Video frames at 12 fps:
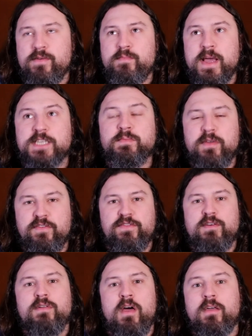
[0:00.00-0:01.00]
makes me
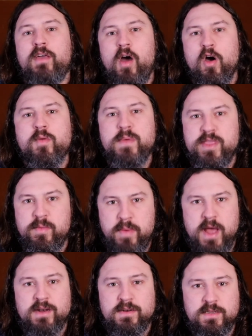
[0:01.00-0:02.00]
feel like I'm in the
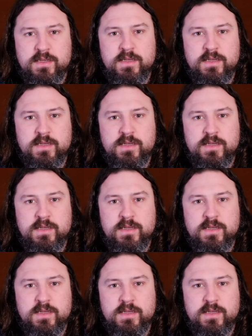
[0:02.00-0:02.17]
band,